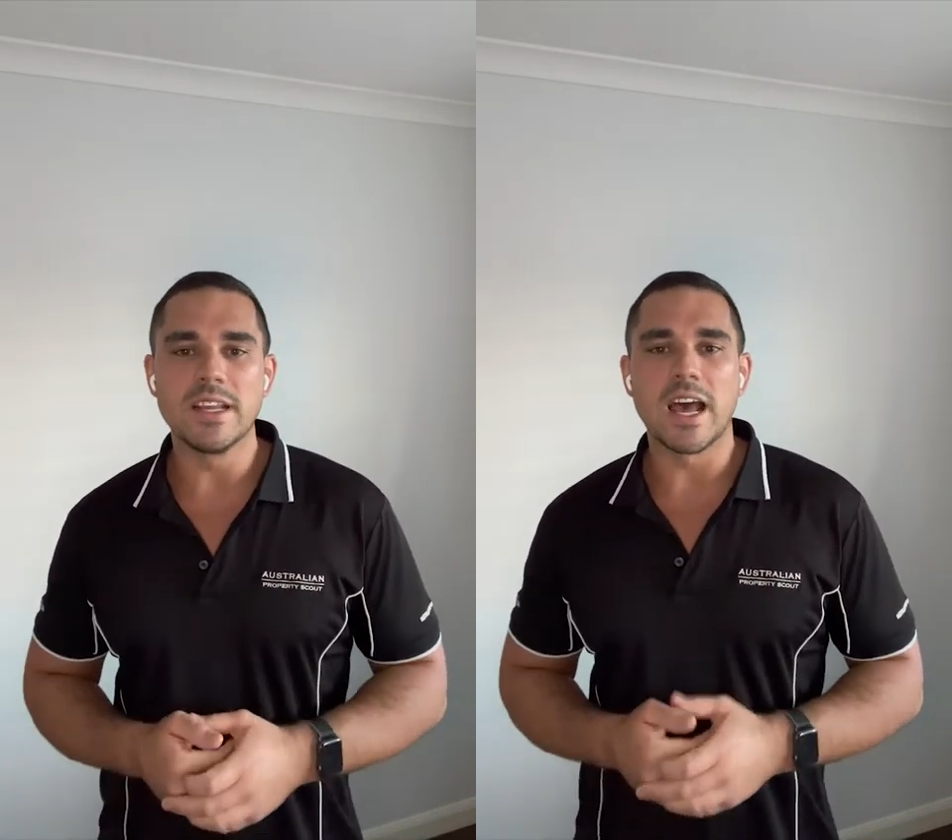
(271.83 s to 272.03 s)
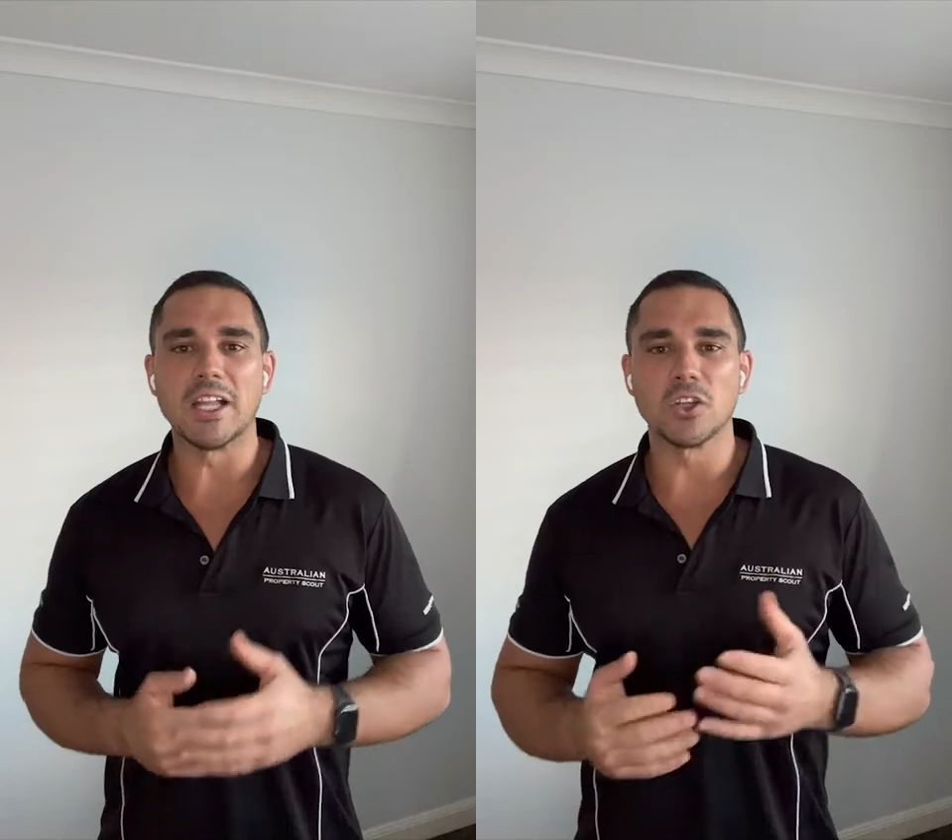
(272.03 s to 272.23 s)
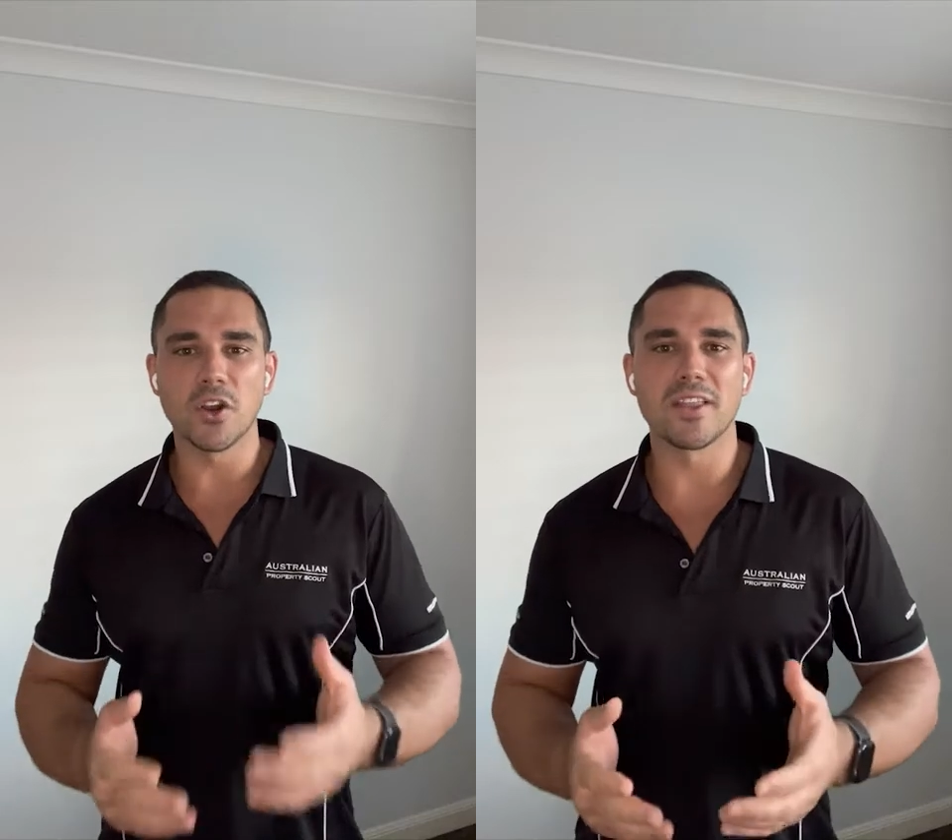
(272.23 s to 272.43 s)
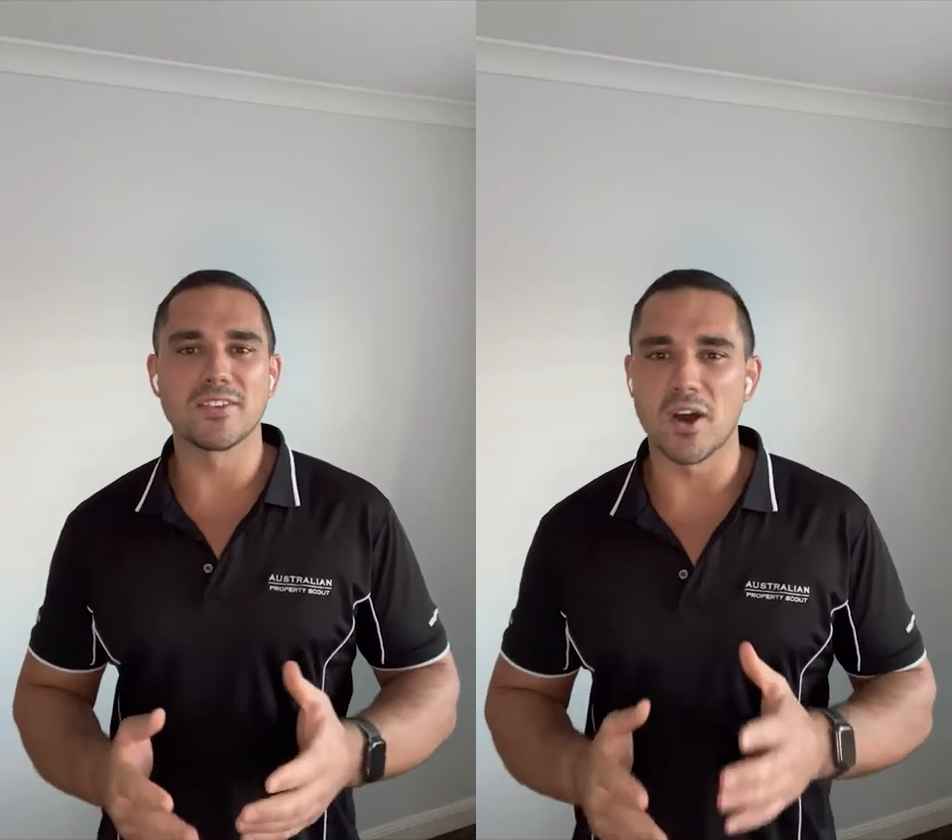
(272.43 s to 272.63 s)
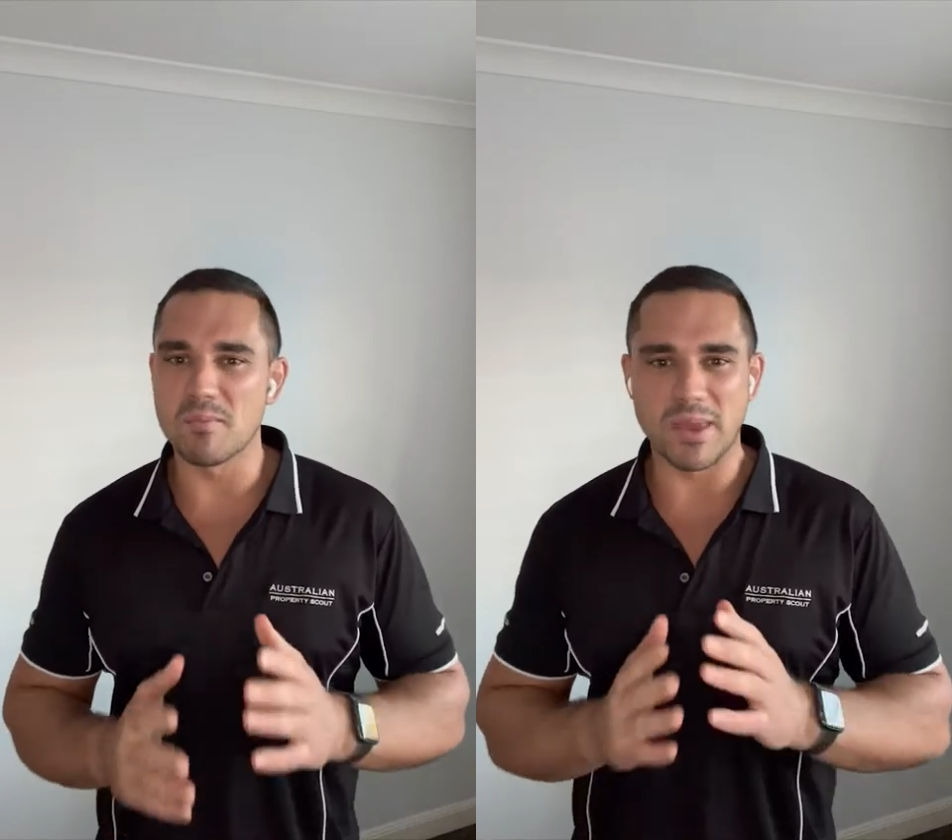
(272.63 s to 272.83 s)
A lot of the
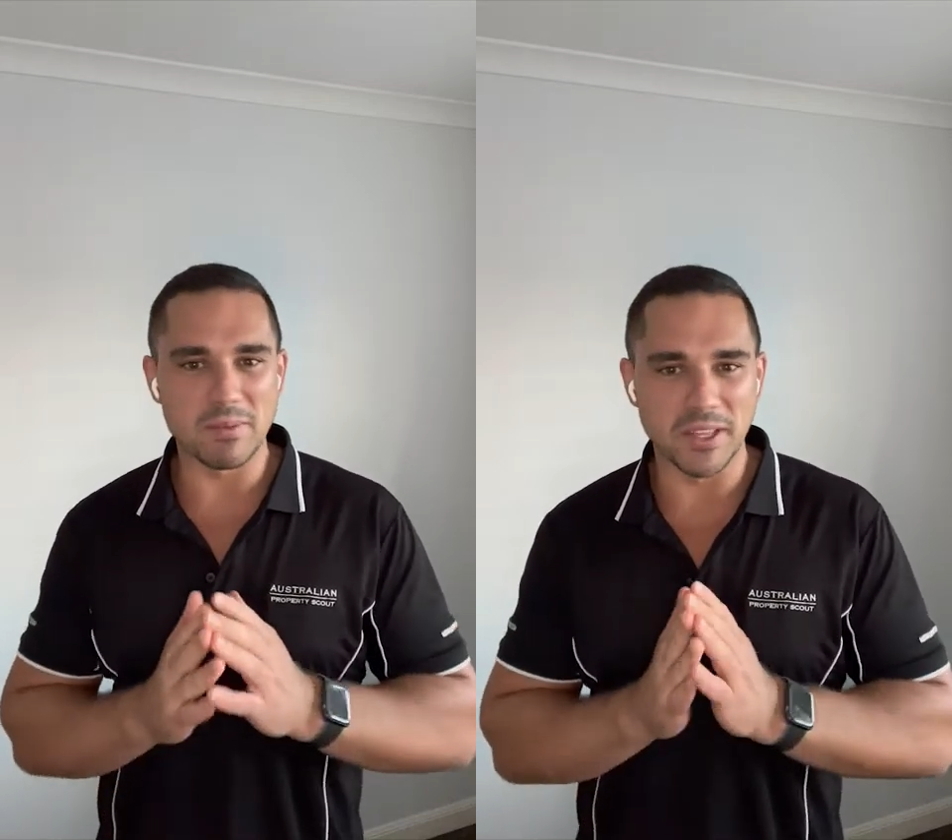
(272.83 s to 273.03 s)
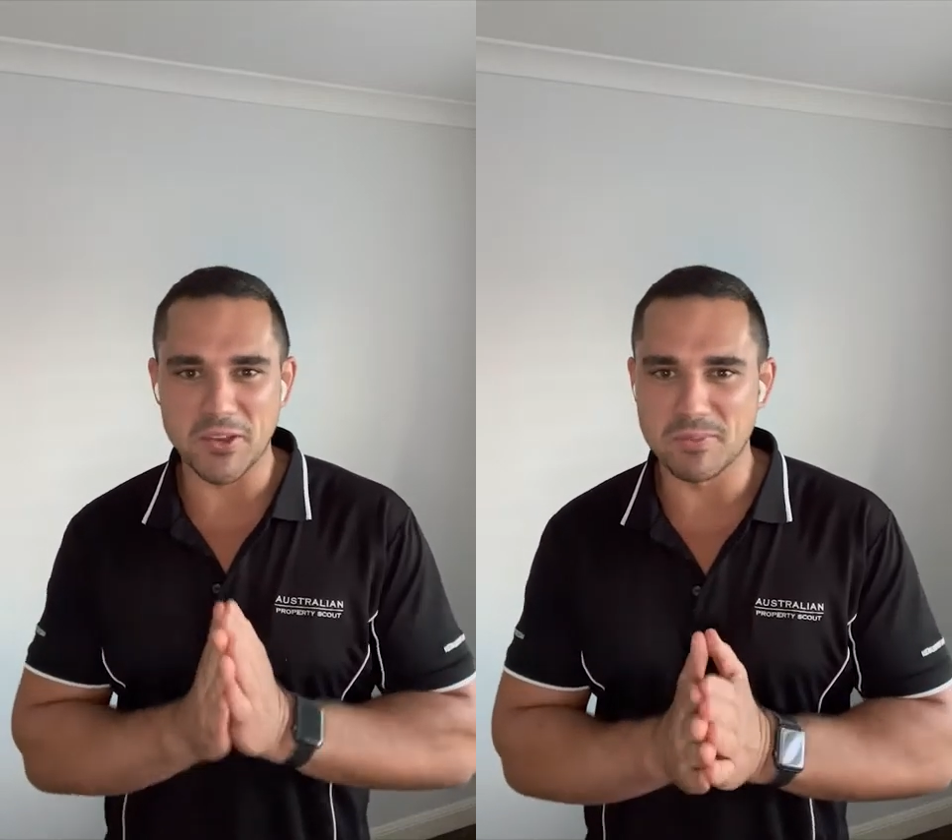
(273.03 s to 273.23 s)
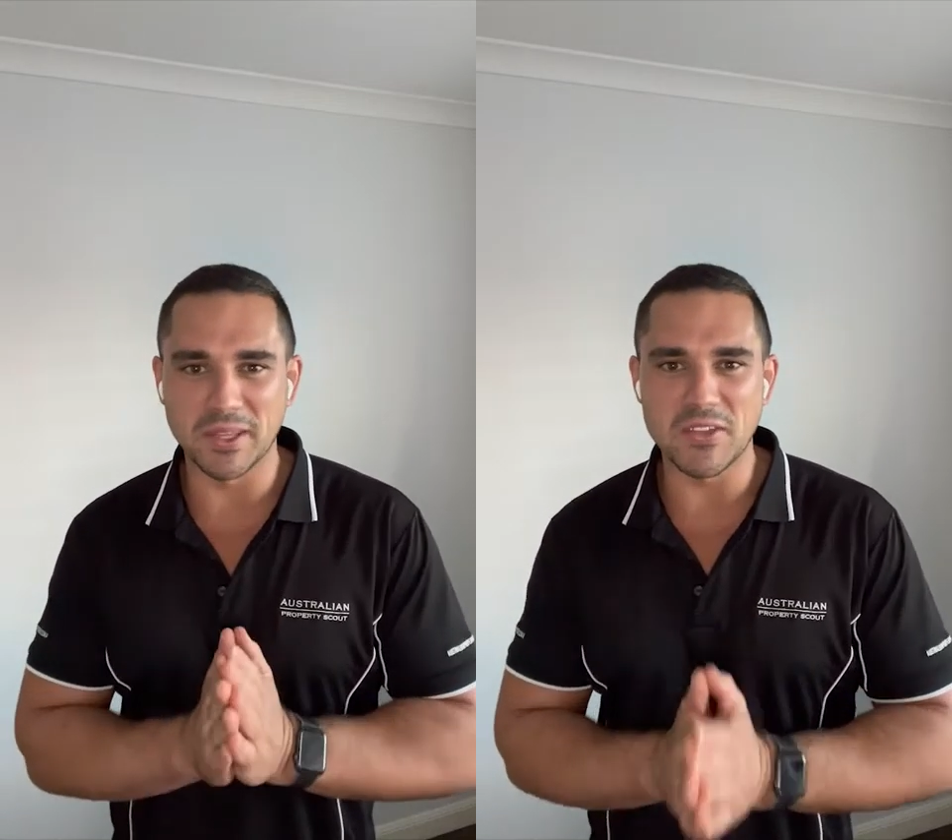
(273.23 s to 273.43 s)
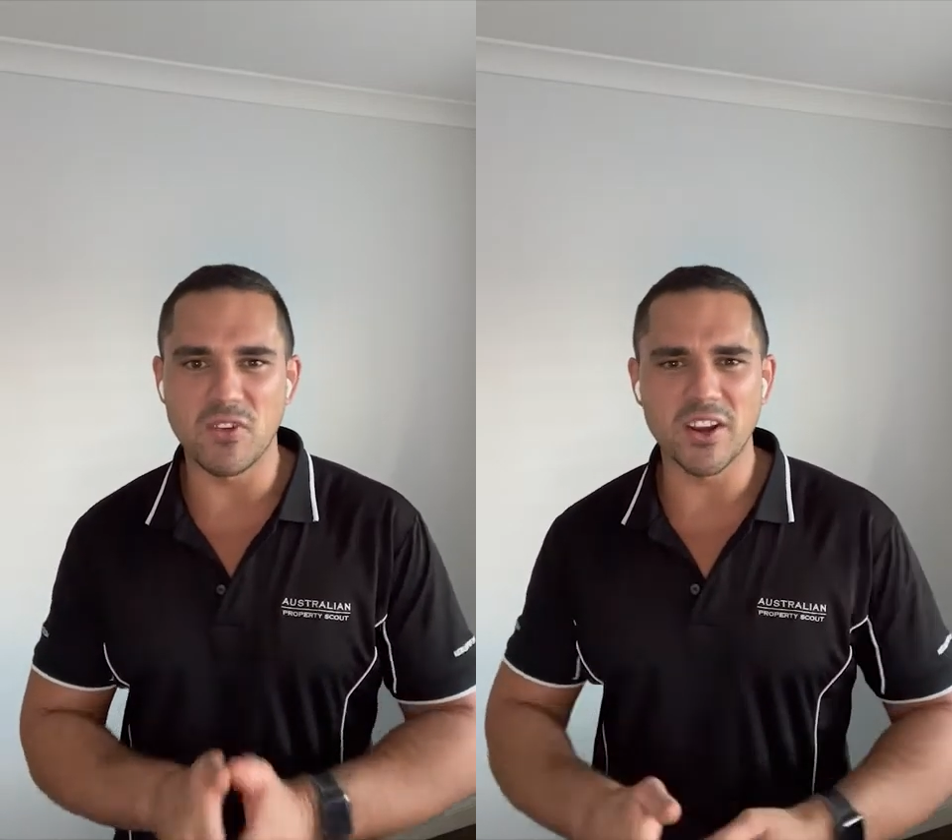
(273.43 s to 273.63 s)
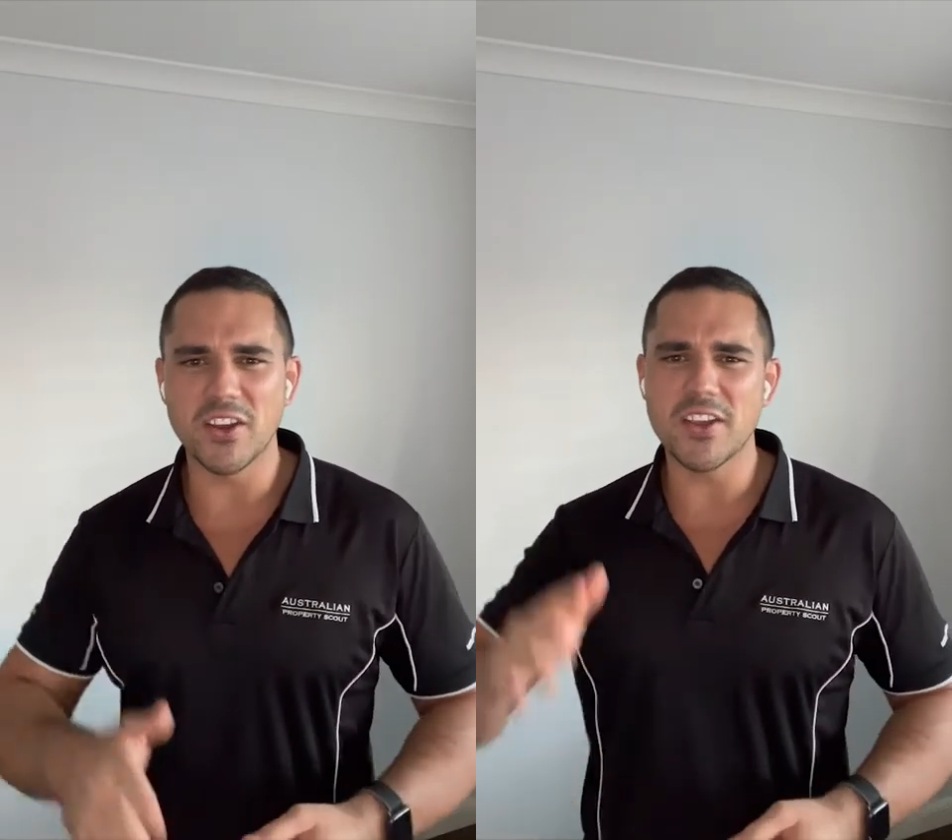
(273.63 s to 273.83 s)
time people are completely
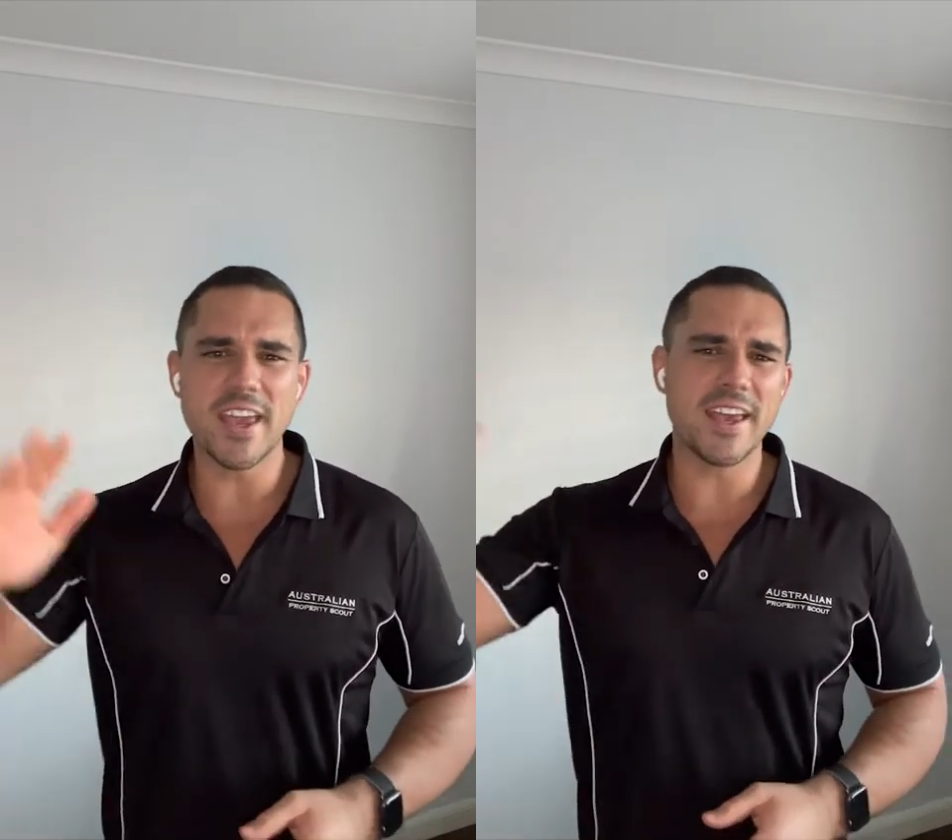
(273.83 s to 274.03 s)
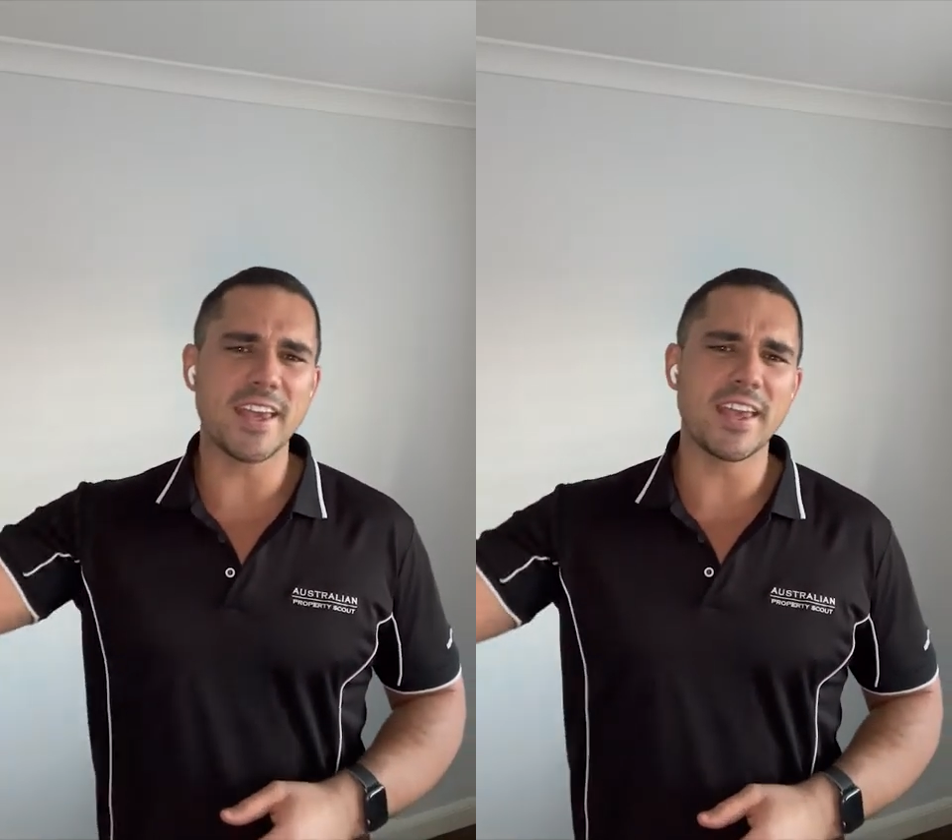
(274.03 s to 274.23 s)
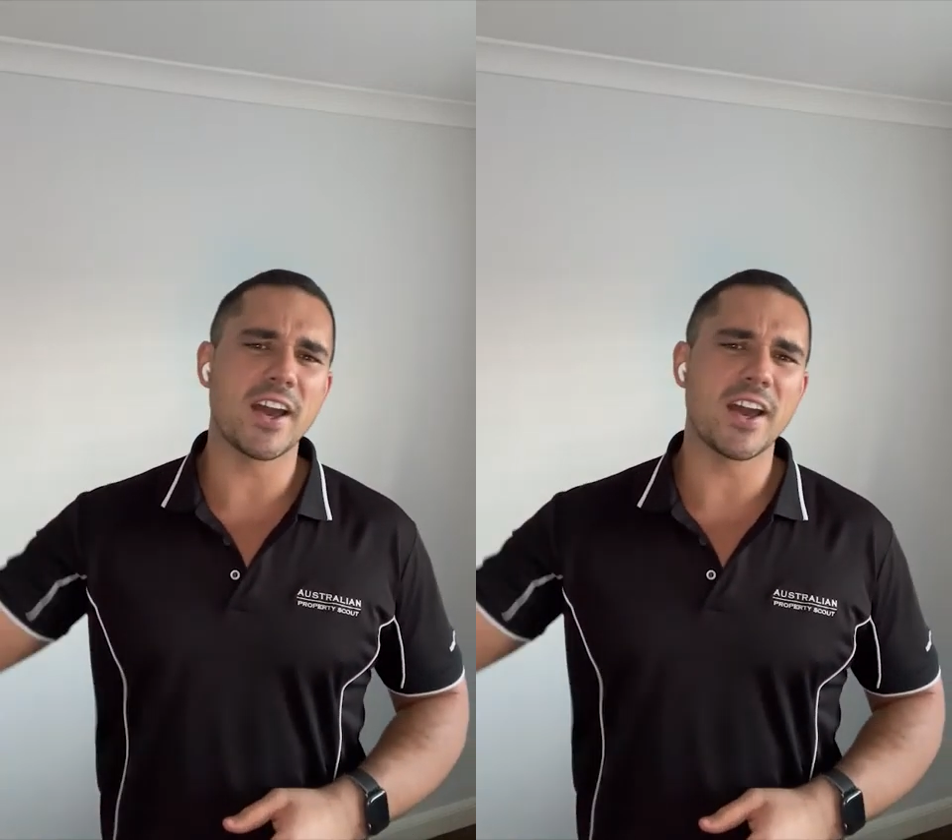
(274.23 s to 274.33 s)
fine and go, yeah,